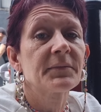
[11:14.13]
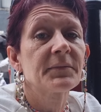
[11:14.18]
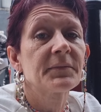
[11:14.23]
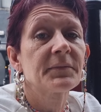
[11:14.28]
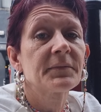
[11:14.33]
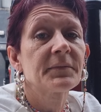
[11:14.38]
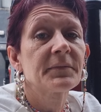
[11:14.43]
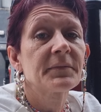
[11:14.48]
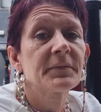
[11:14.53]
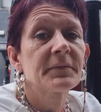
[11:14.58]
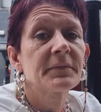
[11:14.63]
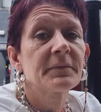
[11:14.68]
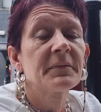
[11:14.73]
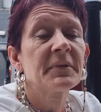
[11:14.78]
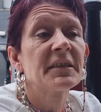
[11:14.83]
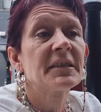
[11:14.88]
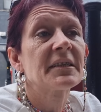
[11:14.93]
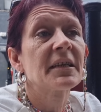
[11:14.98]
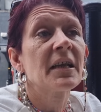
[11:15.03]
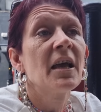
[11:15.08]
You
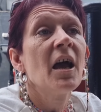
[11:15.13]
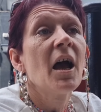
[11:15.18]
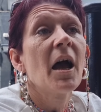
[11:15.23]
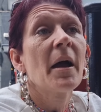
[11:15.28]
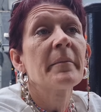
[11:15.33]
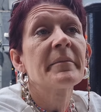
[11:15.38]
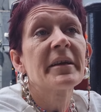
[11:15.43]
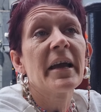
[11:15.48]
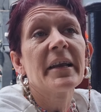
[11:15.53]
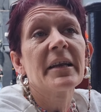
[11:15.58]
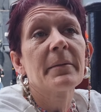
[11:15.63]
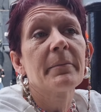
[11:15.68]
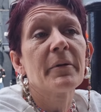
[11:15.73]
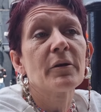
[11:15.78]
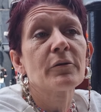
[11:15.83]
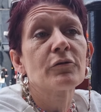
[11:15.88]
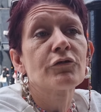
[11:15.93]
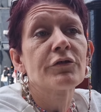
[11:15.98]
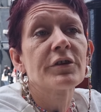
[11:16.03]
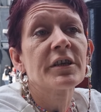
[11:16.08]
know I'm getting
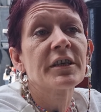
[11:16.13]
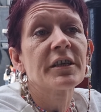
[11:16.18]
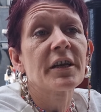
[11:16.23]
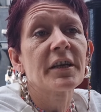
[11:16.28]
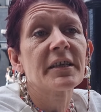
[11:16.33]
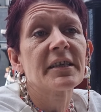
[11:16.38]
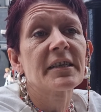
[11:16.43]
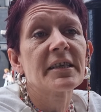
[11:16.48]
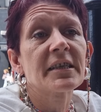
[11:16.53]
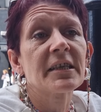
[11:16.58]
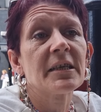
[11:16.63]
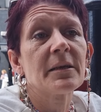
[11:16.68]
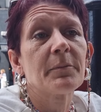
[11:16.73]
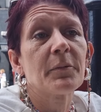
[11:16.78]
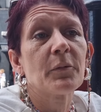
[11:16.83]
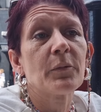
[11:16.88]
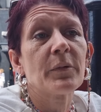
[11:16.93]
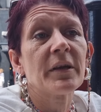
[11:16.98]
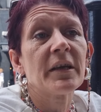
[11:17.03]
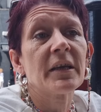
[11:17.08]
about three nights
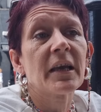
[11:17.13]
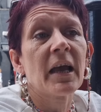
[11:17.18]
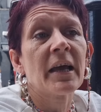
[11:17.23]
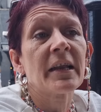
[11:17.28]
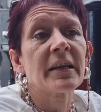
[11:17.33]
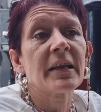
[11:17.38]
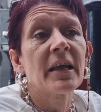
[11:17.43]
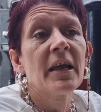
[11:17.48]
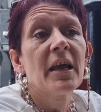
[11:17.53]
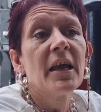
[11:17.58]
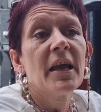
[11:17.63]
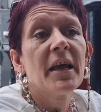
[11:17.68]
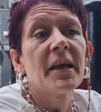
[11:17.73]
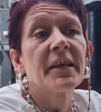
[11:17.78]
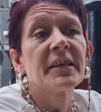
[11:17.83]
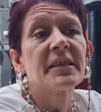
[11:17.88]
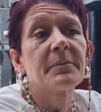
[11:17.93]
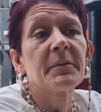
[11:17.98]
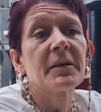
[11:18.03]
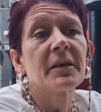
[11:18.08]
sleep a week, and
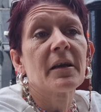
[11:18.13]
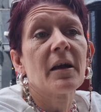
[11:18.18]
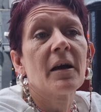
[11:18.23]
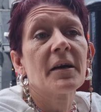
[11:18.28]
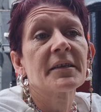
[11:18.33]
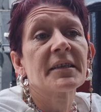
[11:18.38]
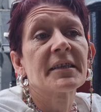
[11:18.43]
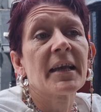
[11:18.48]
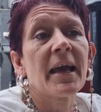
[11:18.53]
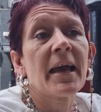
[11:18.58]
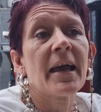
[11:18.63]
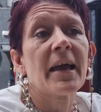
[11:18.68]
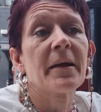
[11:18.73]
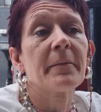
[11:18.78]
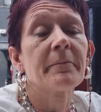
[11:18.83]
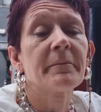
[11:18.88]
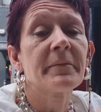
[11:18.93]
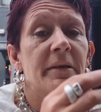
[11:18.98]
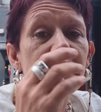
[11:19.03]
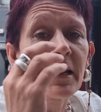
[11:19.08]
it's because
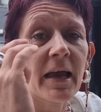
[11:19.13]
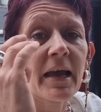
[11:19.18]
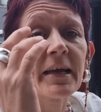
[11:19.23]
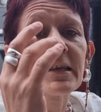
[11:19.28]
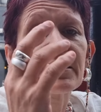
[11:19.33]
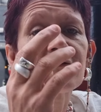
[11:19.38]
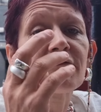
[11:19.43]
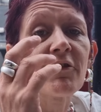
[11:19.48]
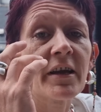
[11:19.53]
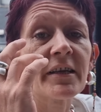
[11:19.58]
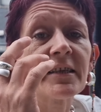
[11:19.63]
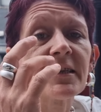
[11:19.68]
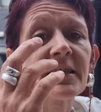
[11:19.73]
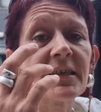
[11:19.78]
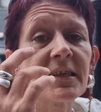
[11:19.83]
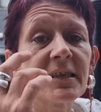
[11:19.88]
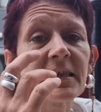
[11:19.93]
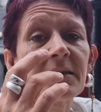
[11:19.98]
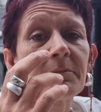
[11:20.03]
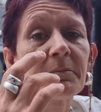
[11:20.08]
uh, me had
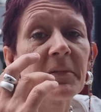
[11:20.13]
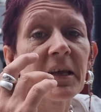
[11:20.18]
races.